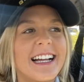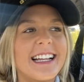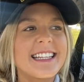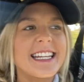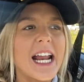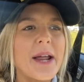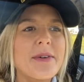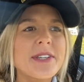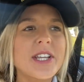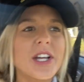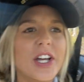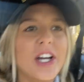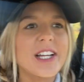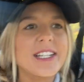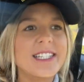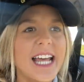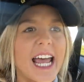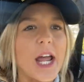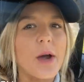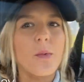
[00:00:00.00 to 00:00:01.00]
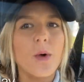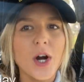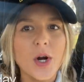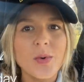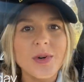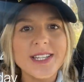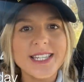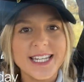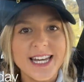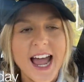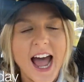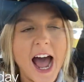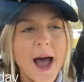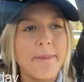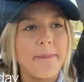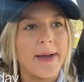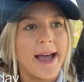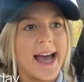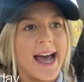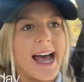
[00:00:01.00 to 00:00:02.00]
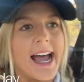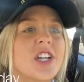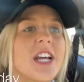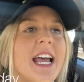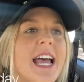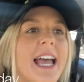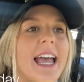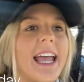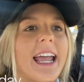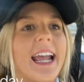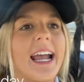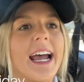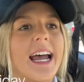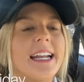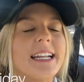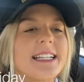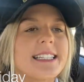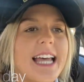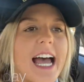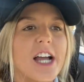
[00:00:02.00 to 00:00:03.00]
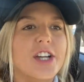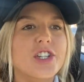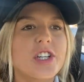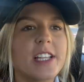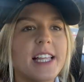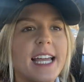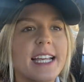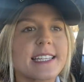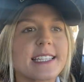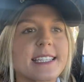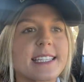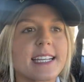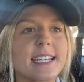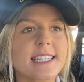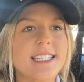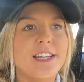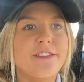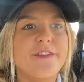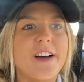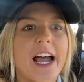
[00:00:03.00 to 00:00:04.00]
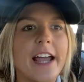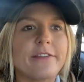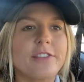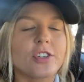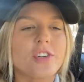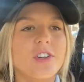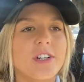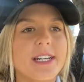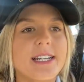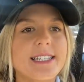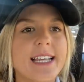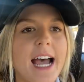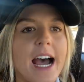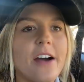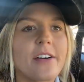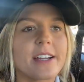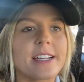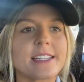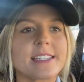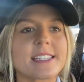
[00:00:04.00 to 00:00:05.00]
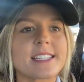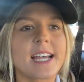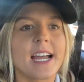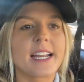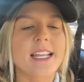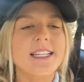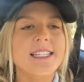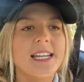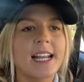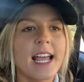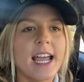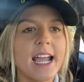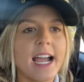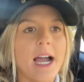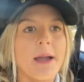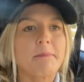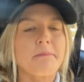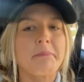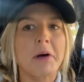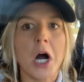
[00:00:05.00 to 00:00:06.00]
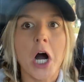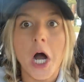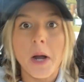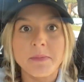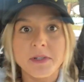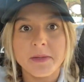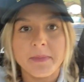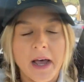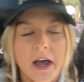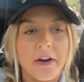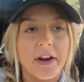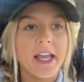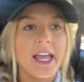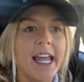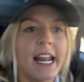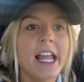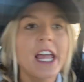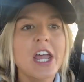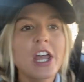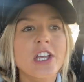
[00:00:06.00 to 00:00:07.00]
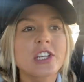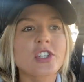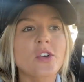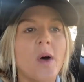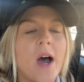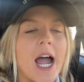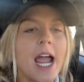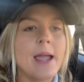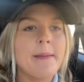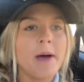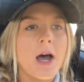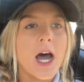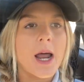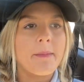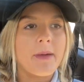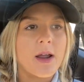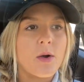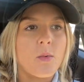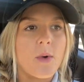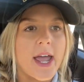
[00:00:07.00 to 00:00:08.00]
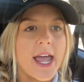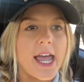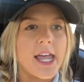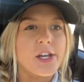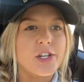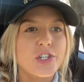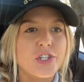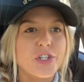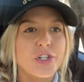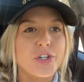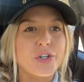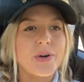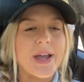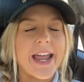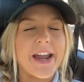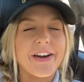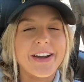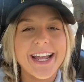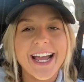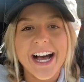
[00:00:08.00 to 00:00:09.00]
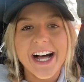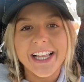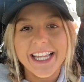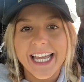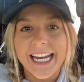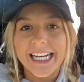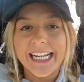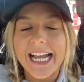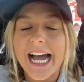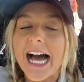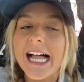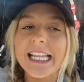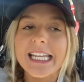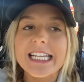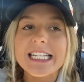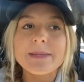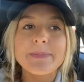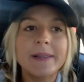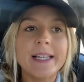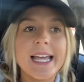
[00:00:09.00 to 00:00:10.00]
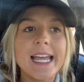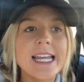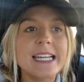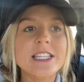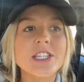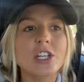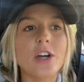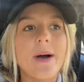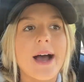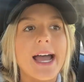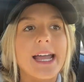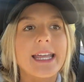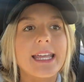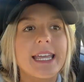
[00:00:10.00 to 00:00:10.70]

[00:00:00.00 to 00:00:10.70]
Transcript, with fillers: Today was a good day. Work was not bad. And it's actually like sixty-five degrees out and sunny today. I'm pumped about it. So I am on my way to Ariel and Galia's place so I